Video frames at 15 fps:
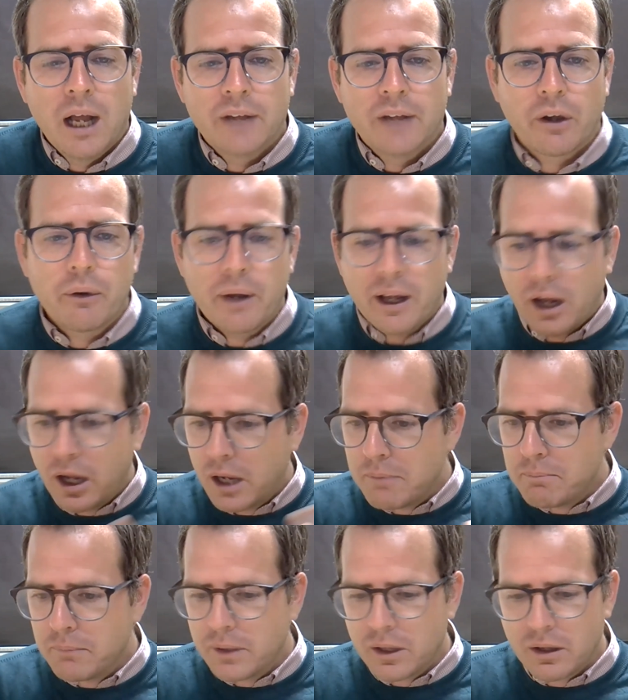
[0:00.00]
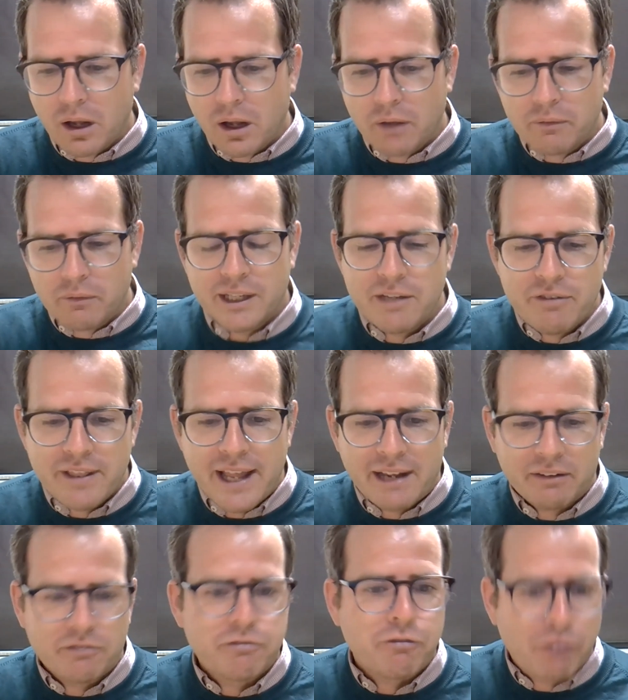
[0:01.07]
So, um, given
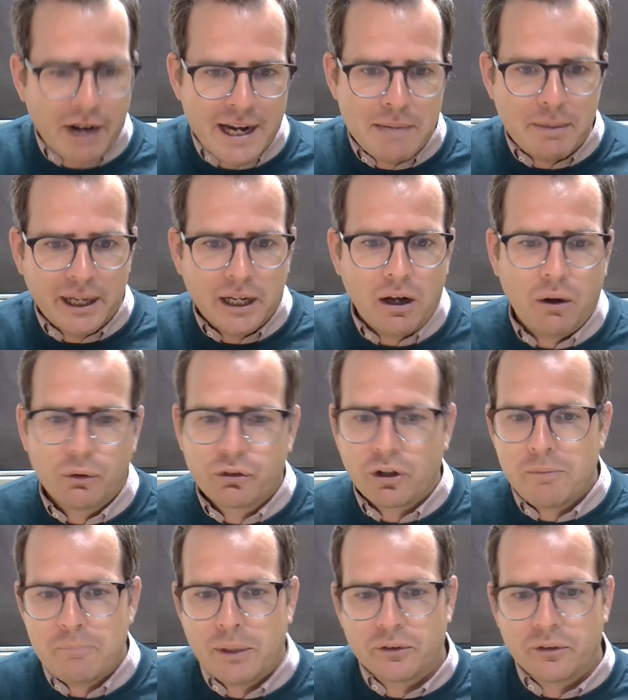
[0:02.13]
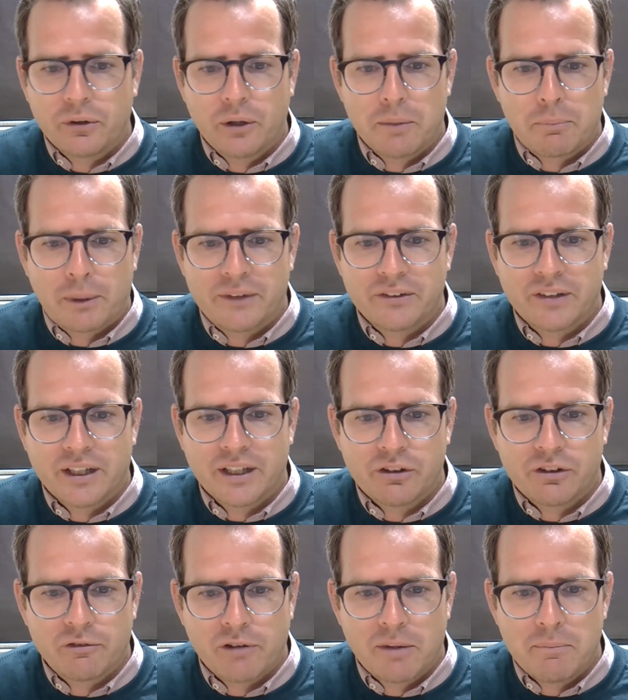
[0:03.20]
that framing, I'll jump into a
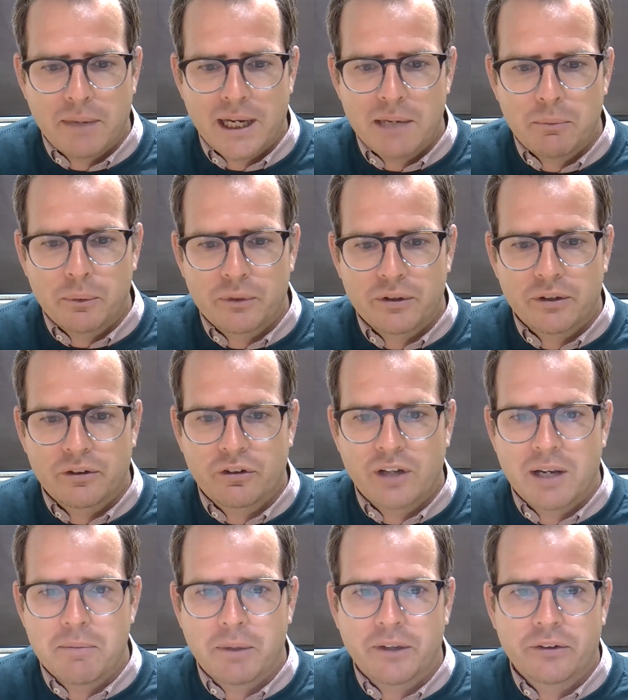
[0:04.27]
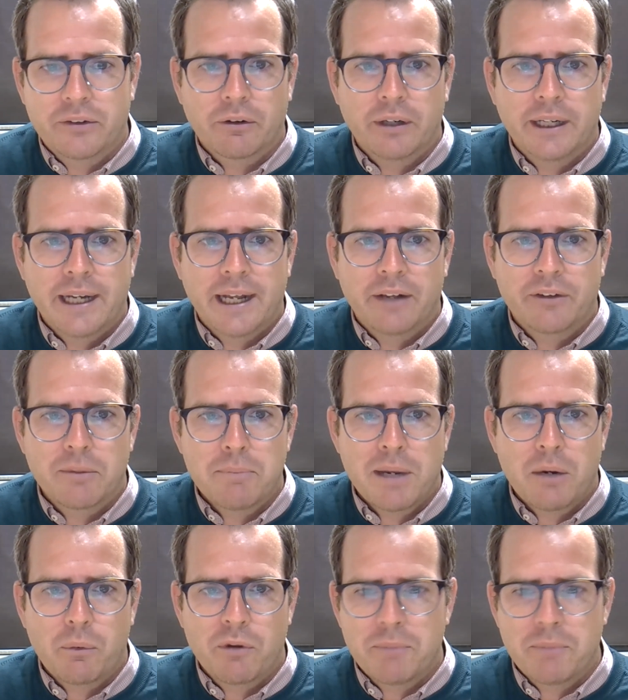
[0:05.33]
presentation if I'm able to share my screen now. So,
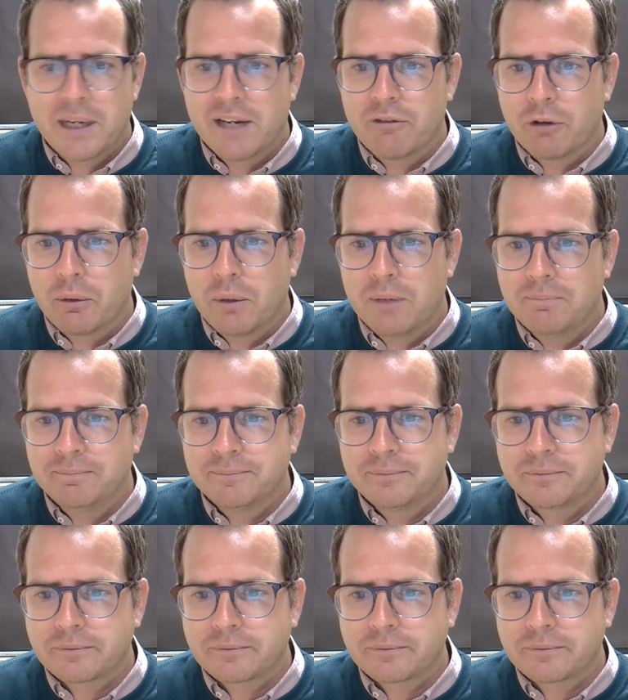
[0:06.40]
bear with me, everyone